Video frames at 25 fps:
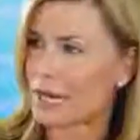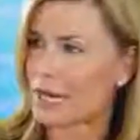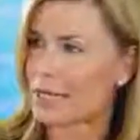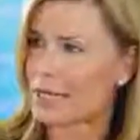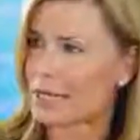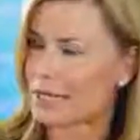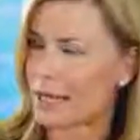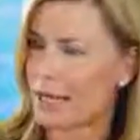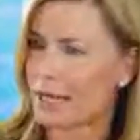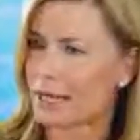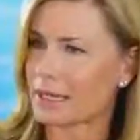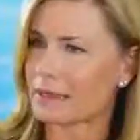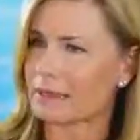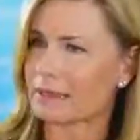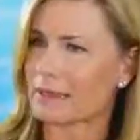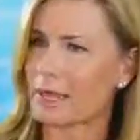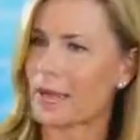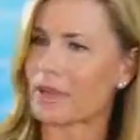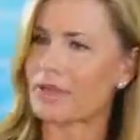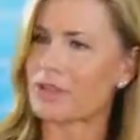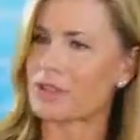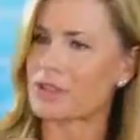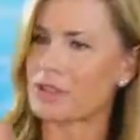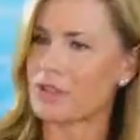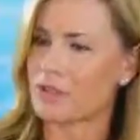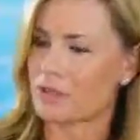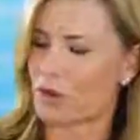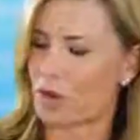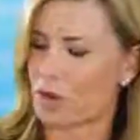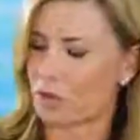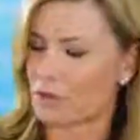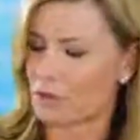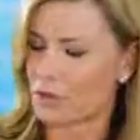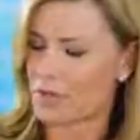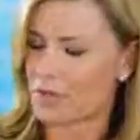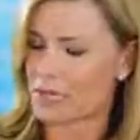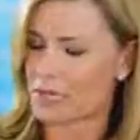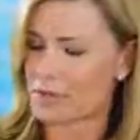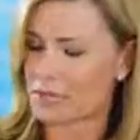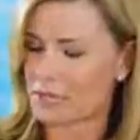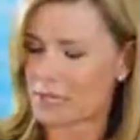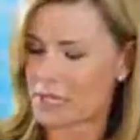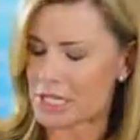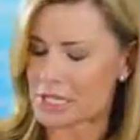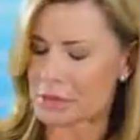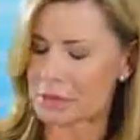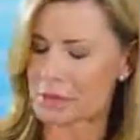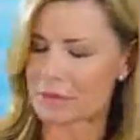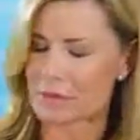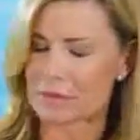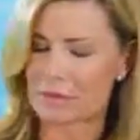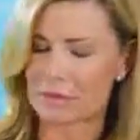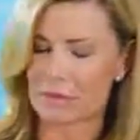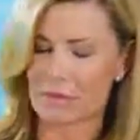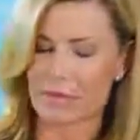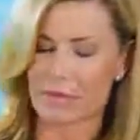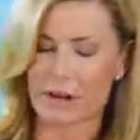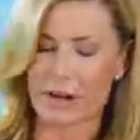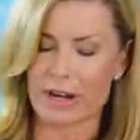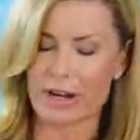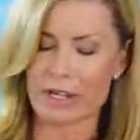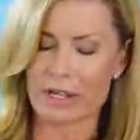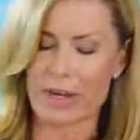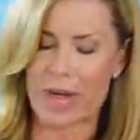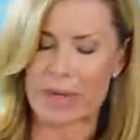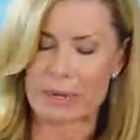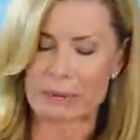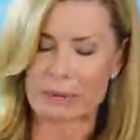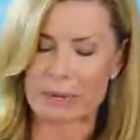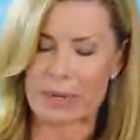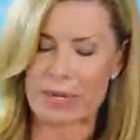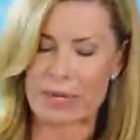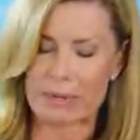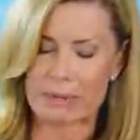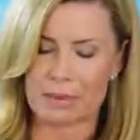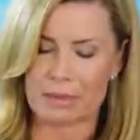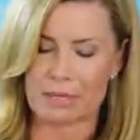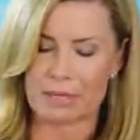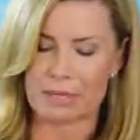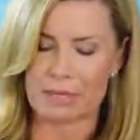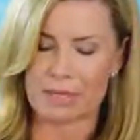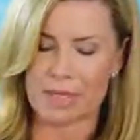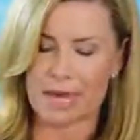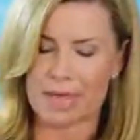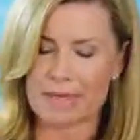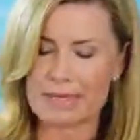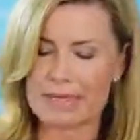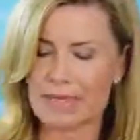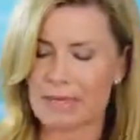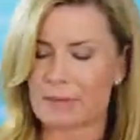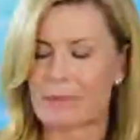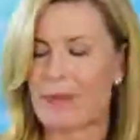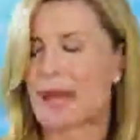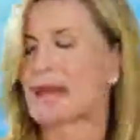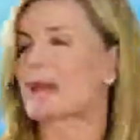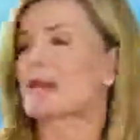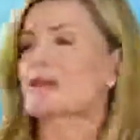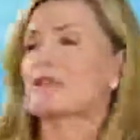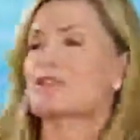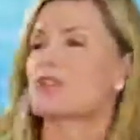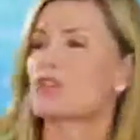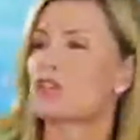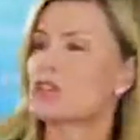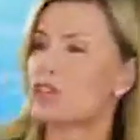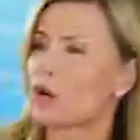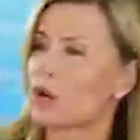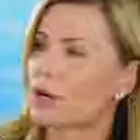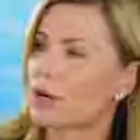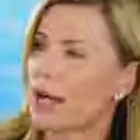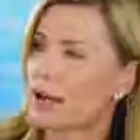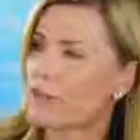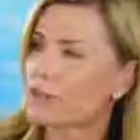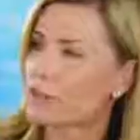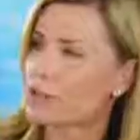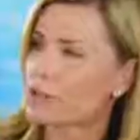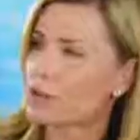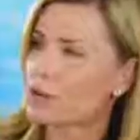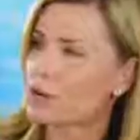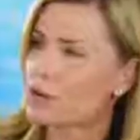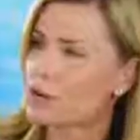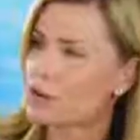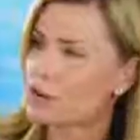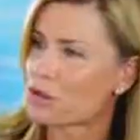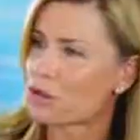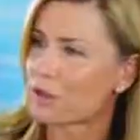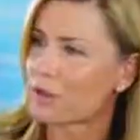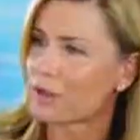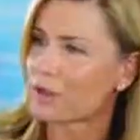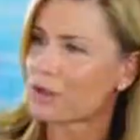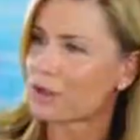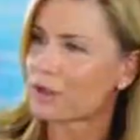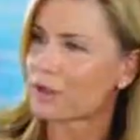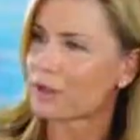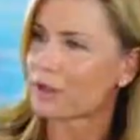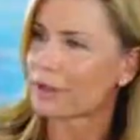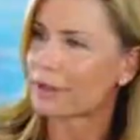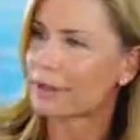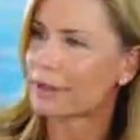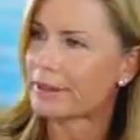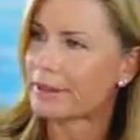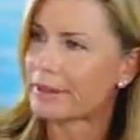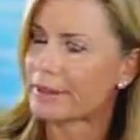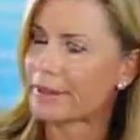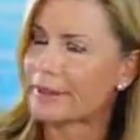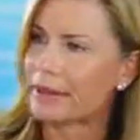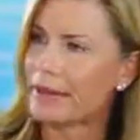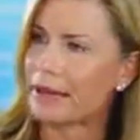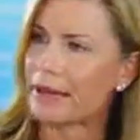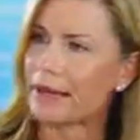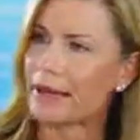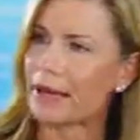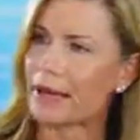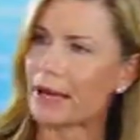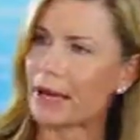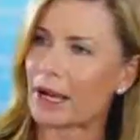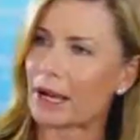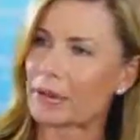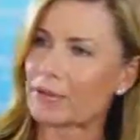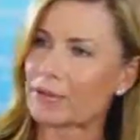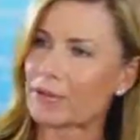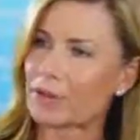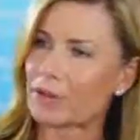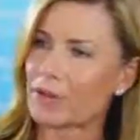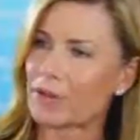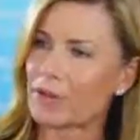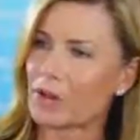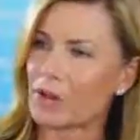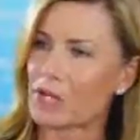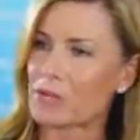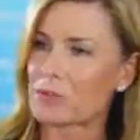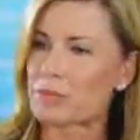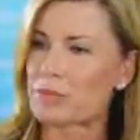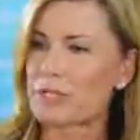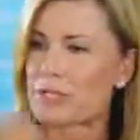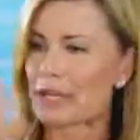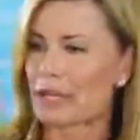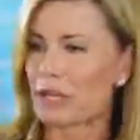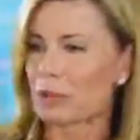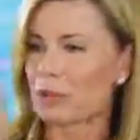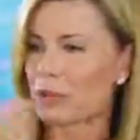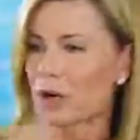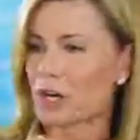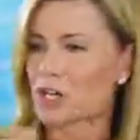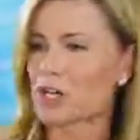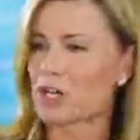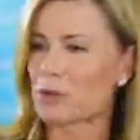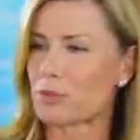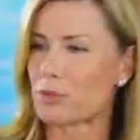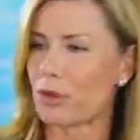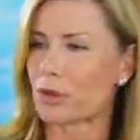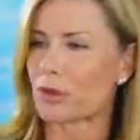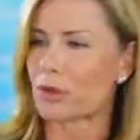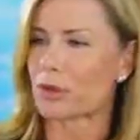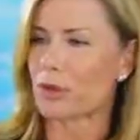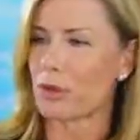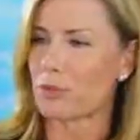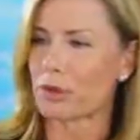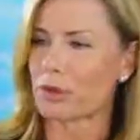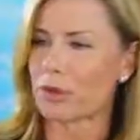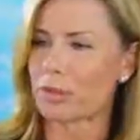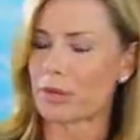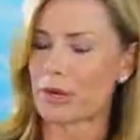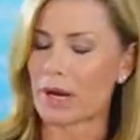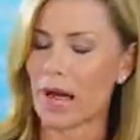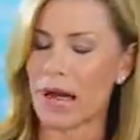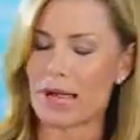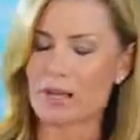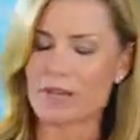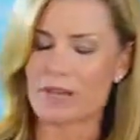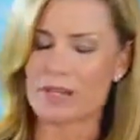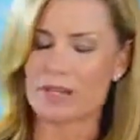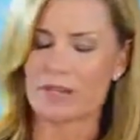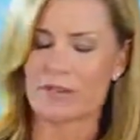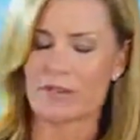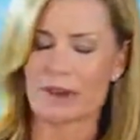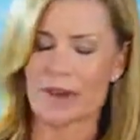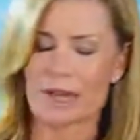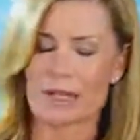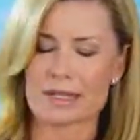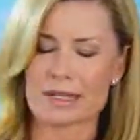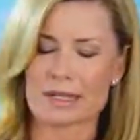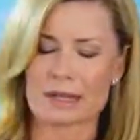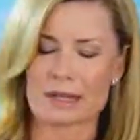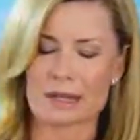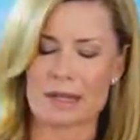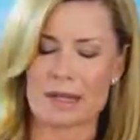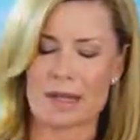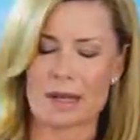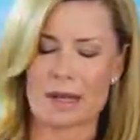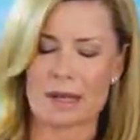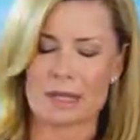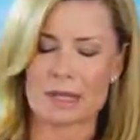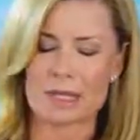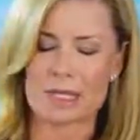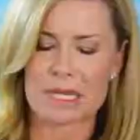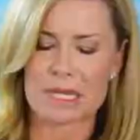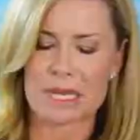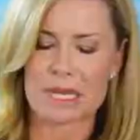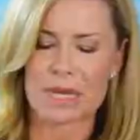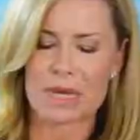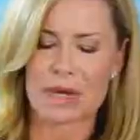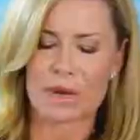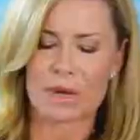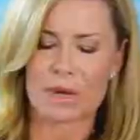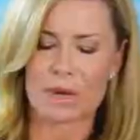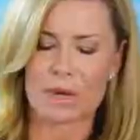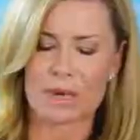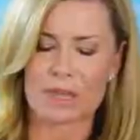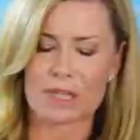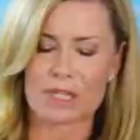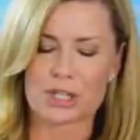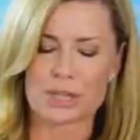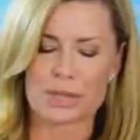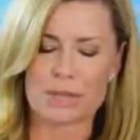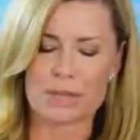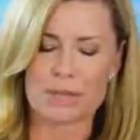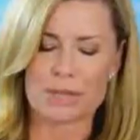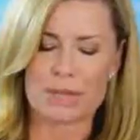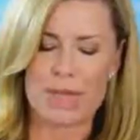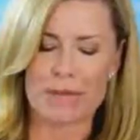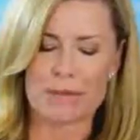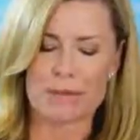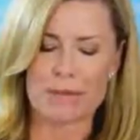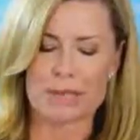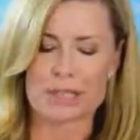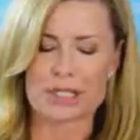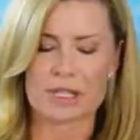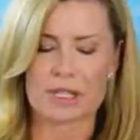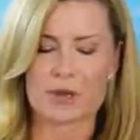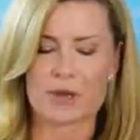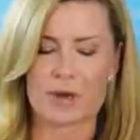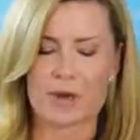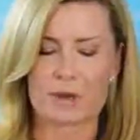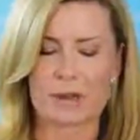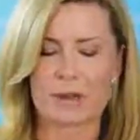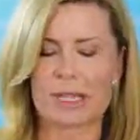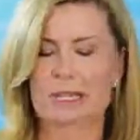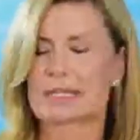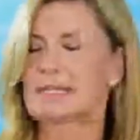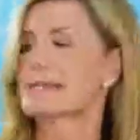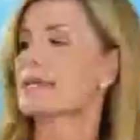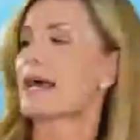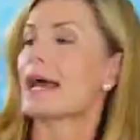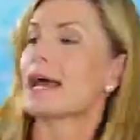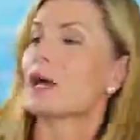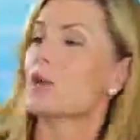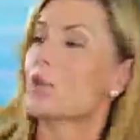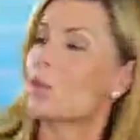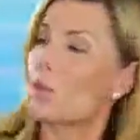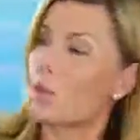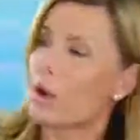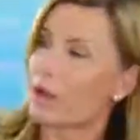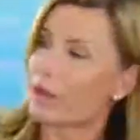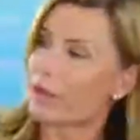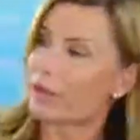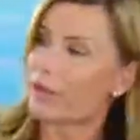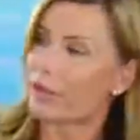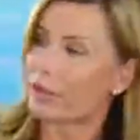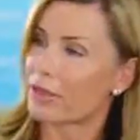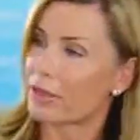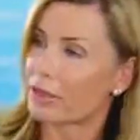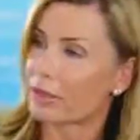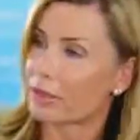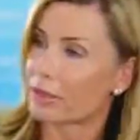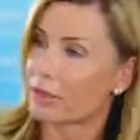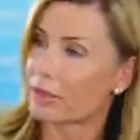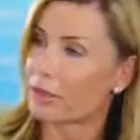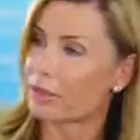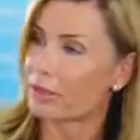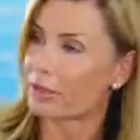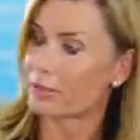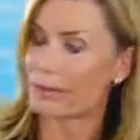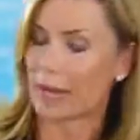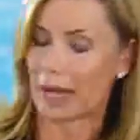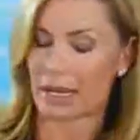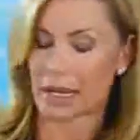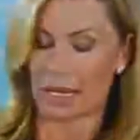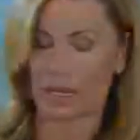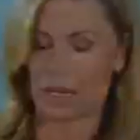glacé, and then you've got this very light pigment. The nice thing about it is you don't have to use too much of it. You've got a particular brush to put it on with, but I just find sometimes what I do is I mix the creme glacé with the pack,